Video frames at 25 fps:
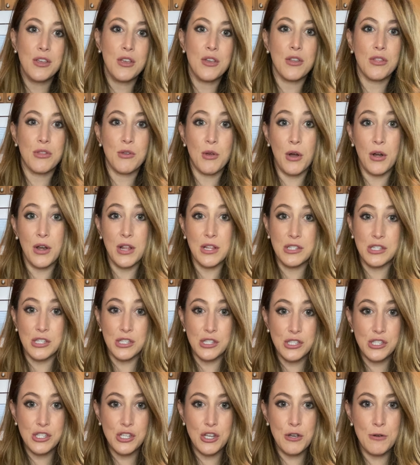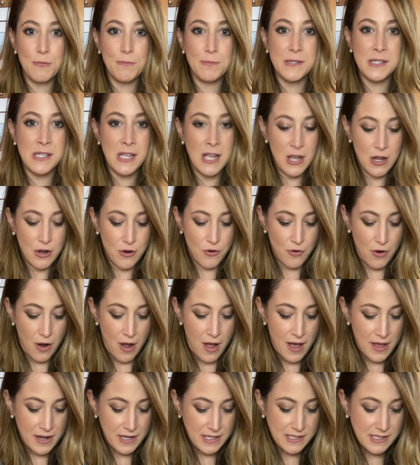You could throw it into soups,
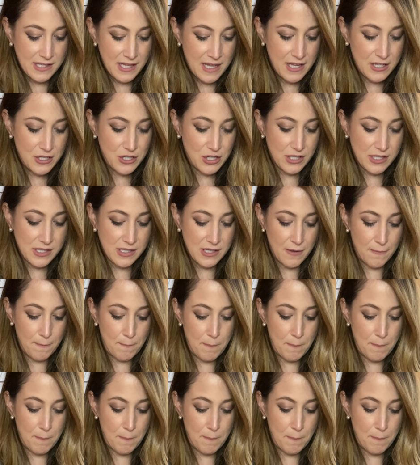honestly just